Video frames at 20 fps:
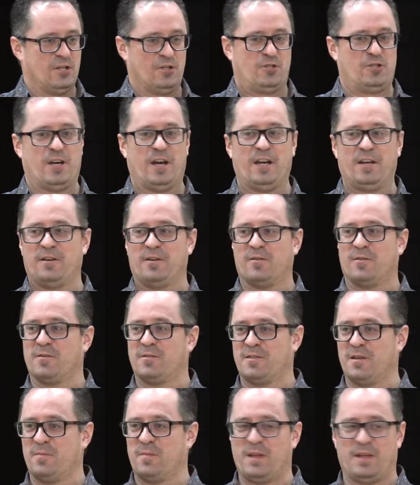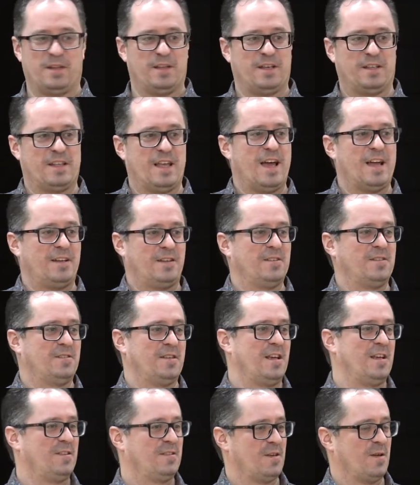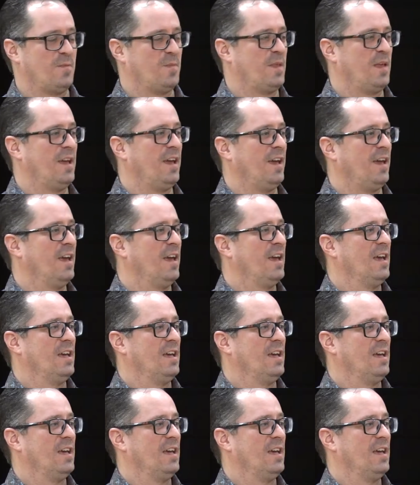China or something like that, to say something,